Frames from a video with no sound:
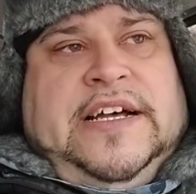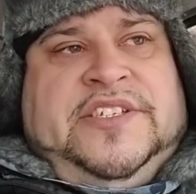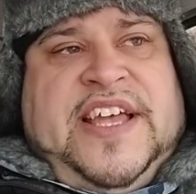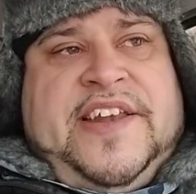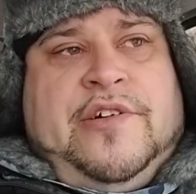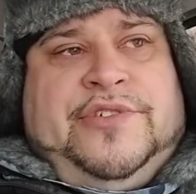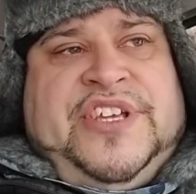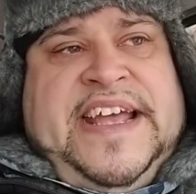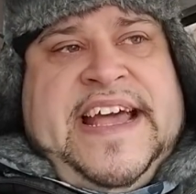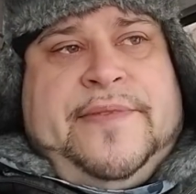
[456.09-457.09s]
San
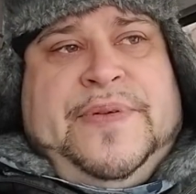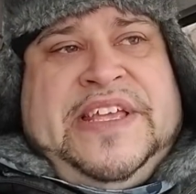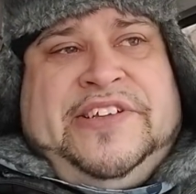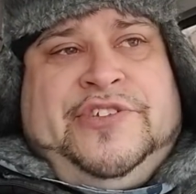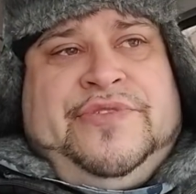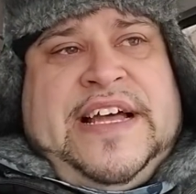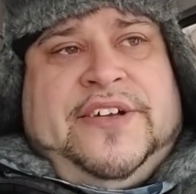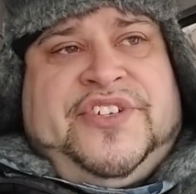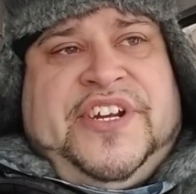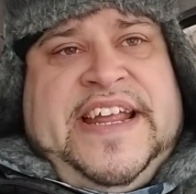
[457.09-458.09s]
Jose had a peak in
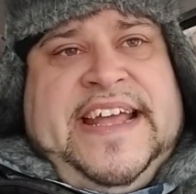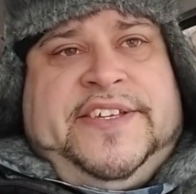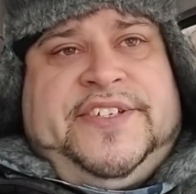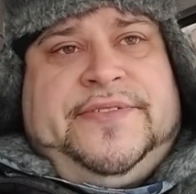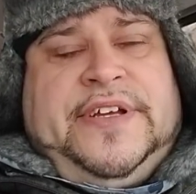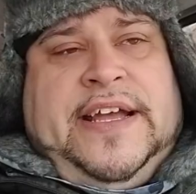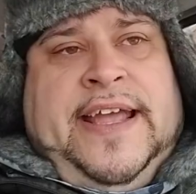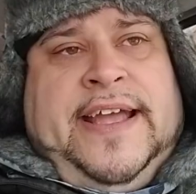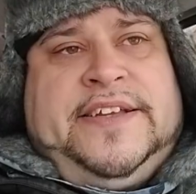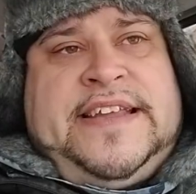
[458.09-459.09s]
2008,
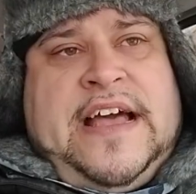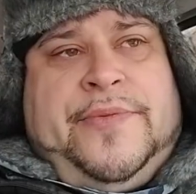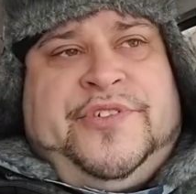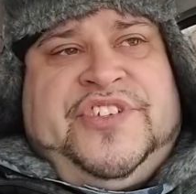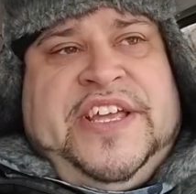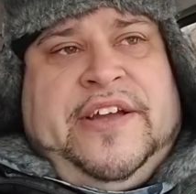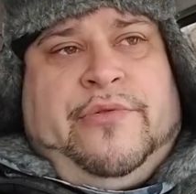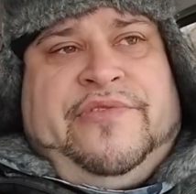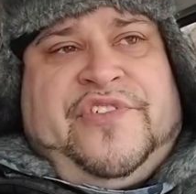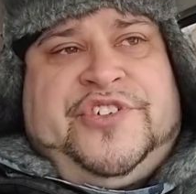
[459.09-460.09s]
and now they're seeing a
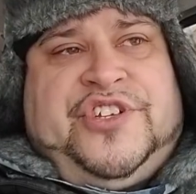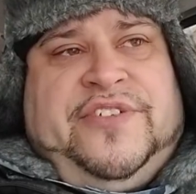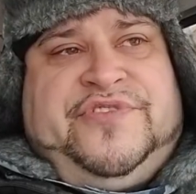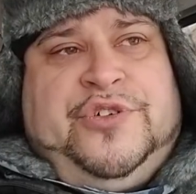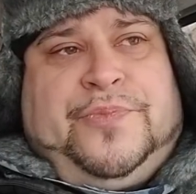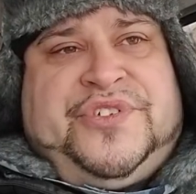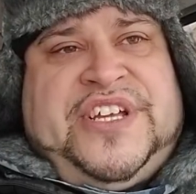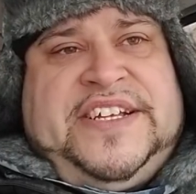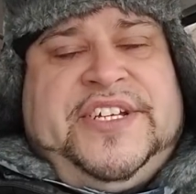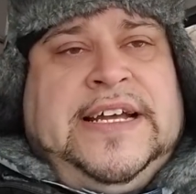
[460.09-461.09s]
reversal of
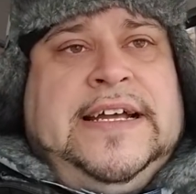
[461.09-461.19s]
2%.